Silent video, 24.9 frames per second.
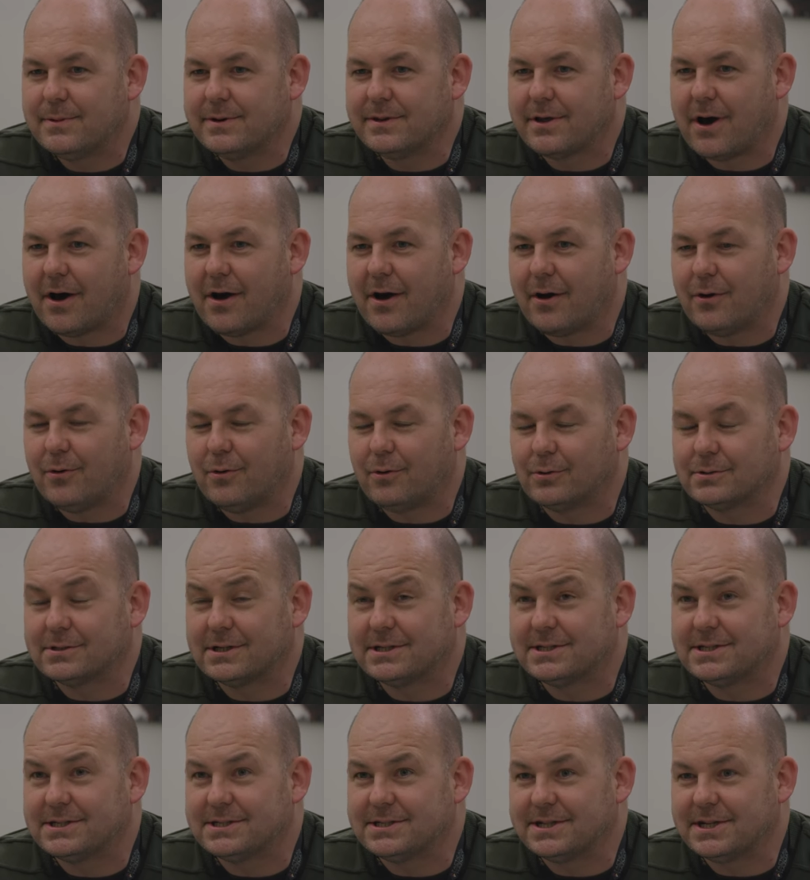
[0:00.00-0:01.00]
with our
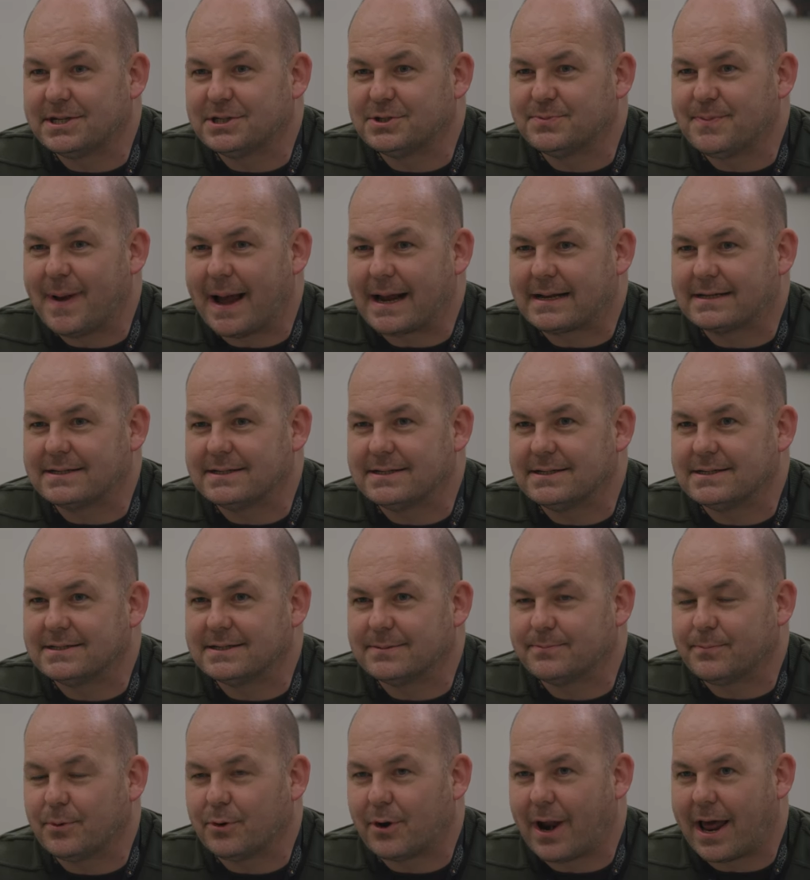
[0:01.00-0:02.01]
auditors and
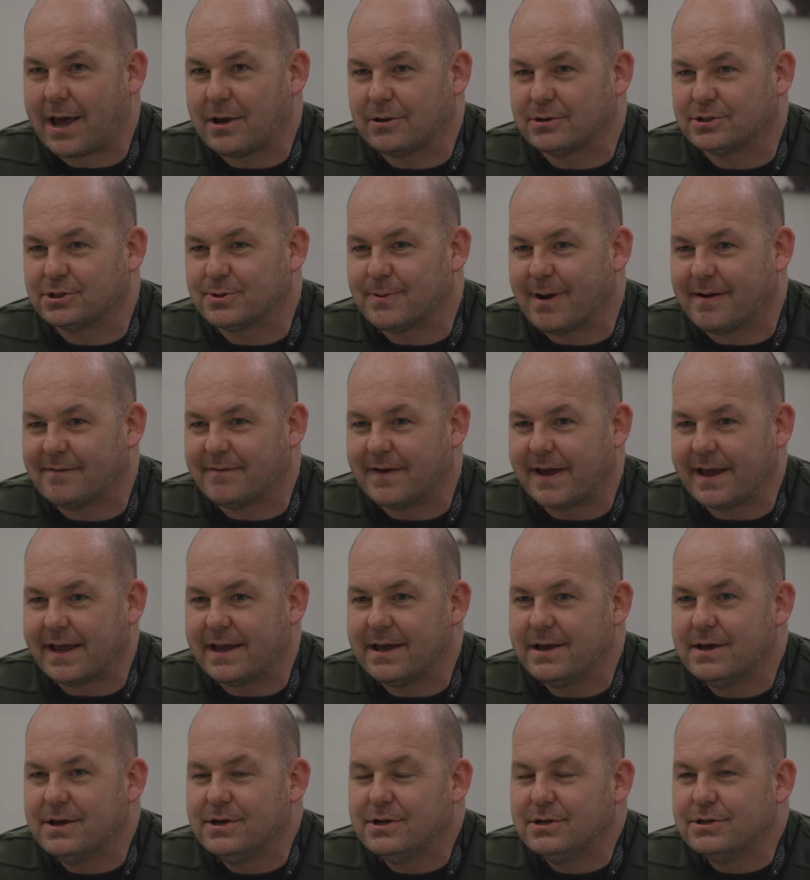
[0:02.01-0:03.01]
inspectors, but I also have a
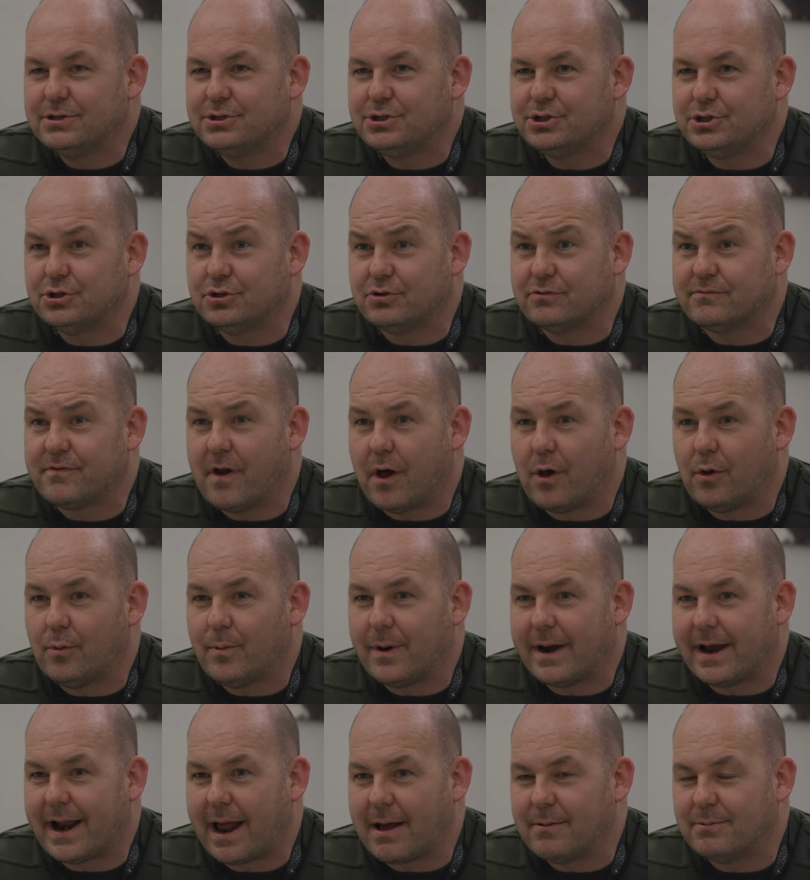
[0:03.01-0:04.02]
dual role
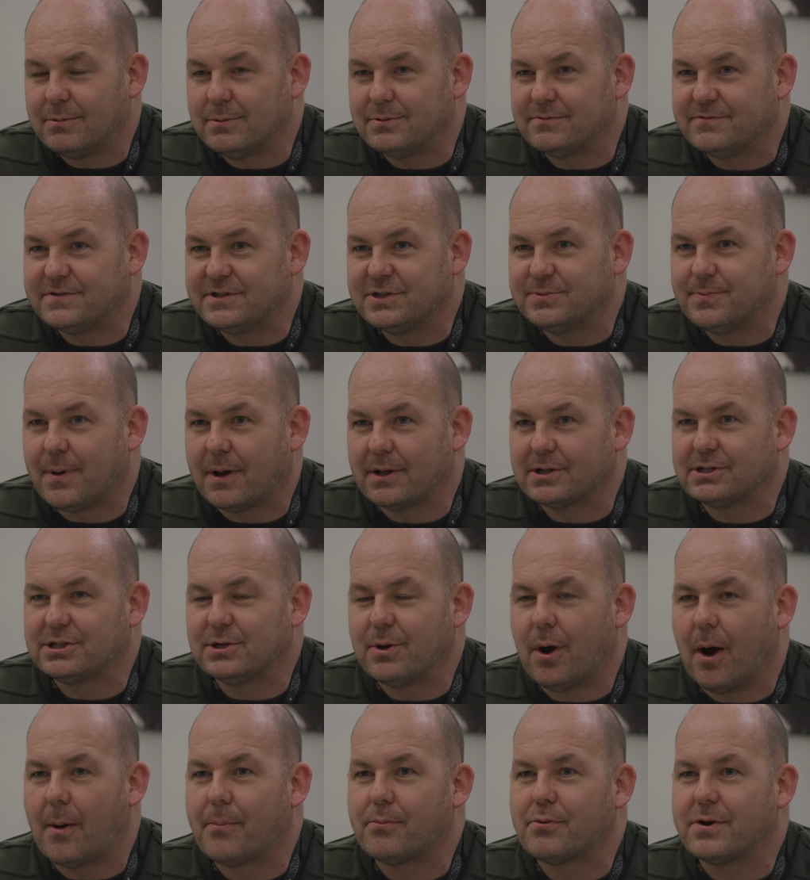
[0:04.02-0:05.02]
where I will respond
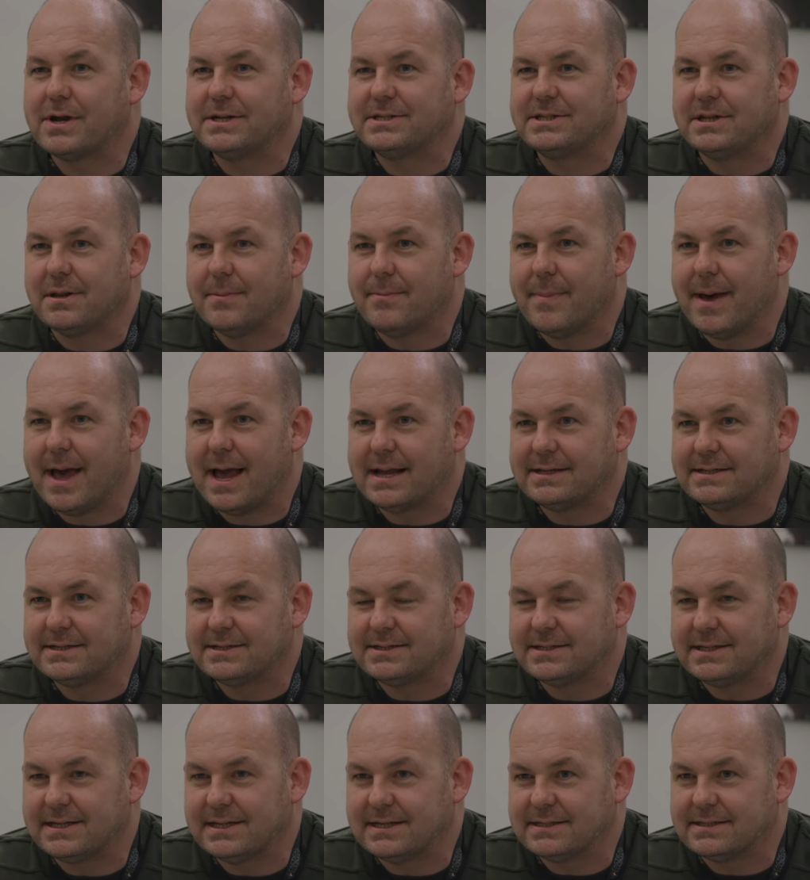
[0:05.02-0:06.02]
to operational
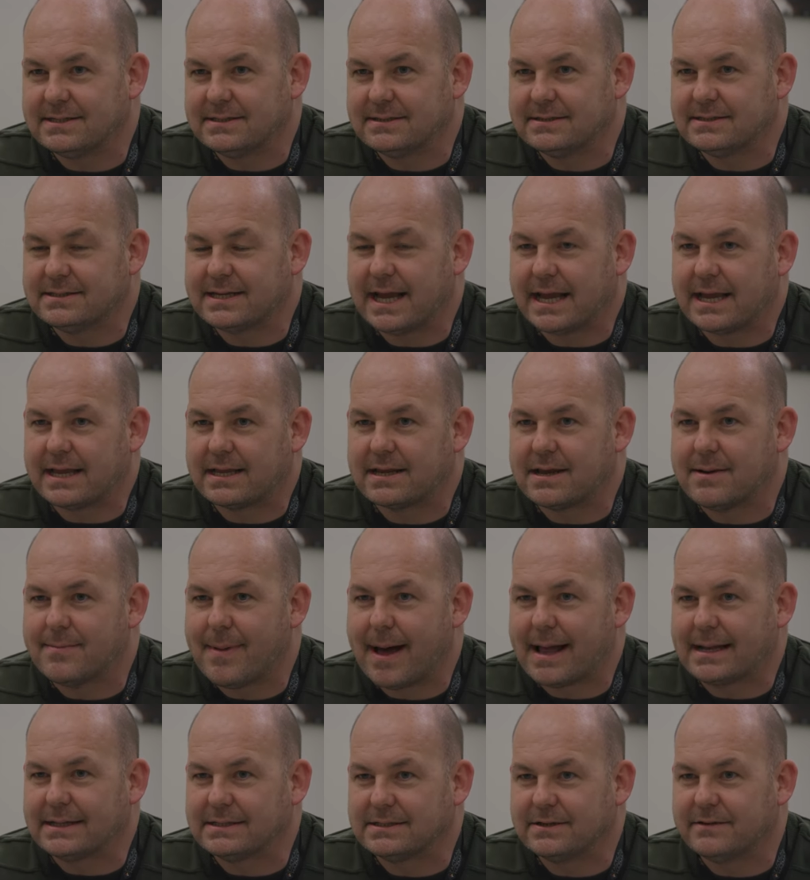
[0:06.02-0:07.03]
emergencies and take
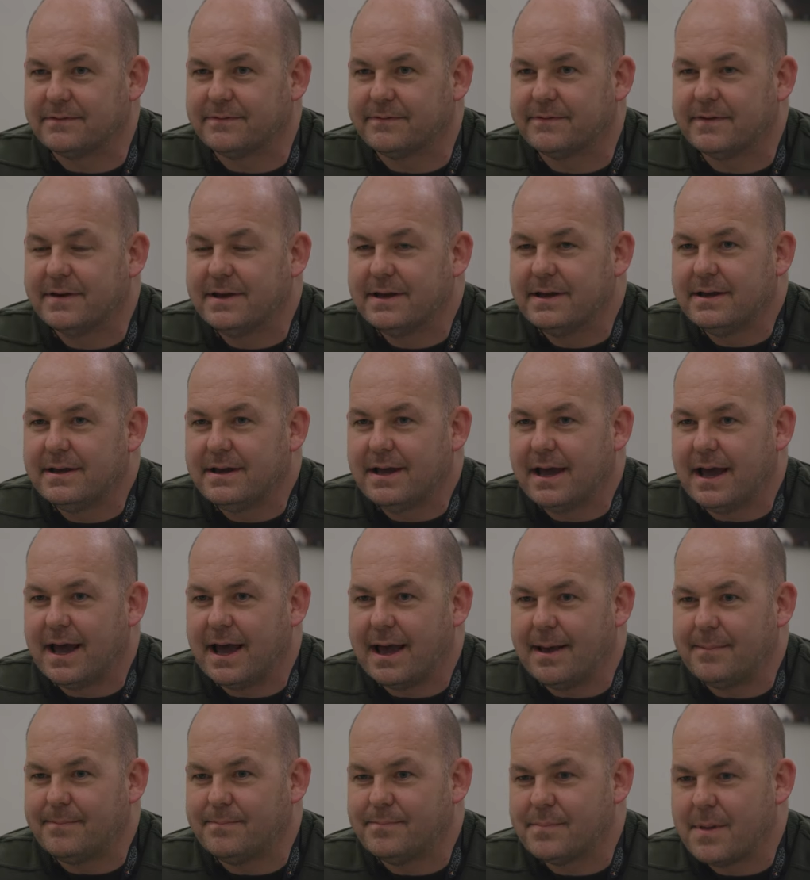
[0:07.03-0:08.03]
command of
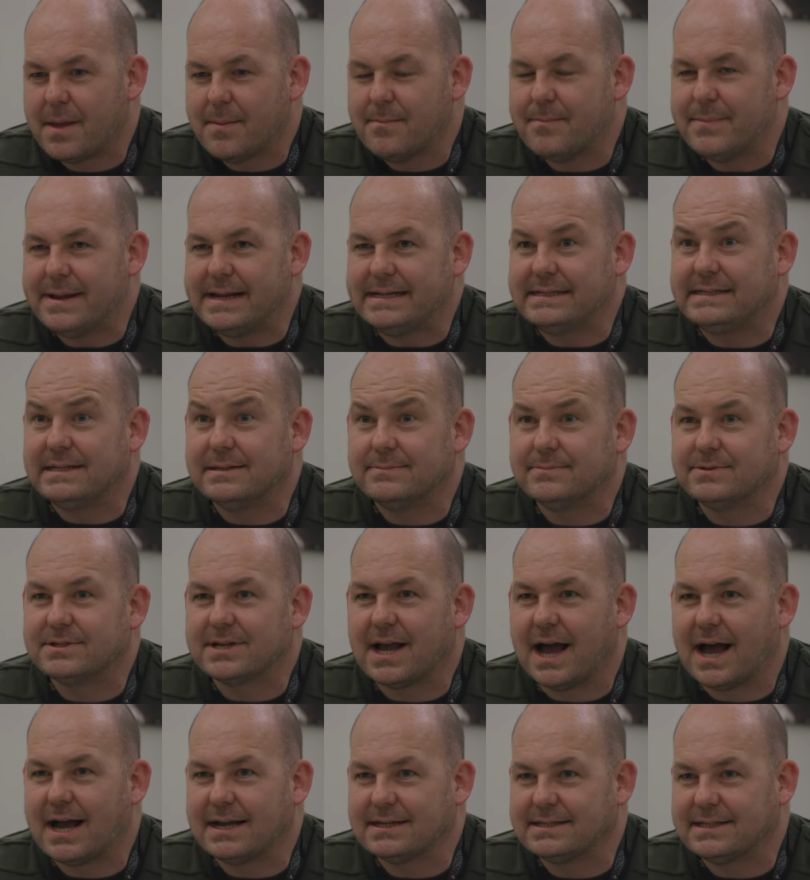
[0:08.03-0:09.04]
uh,
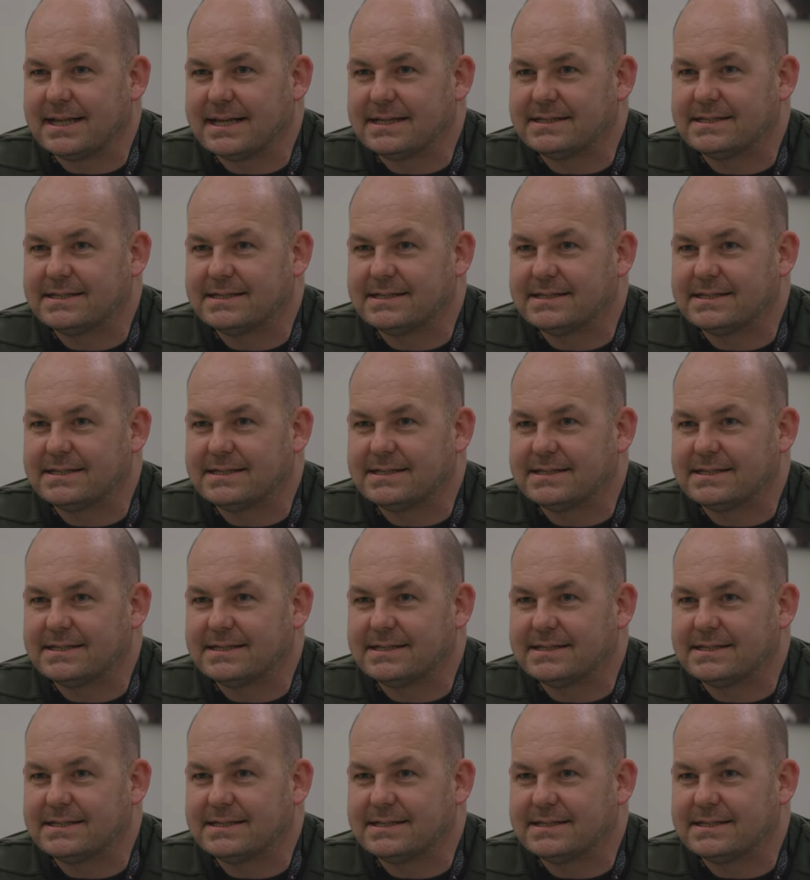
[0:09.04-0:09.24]
medium-sized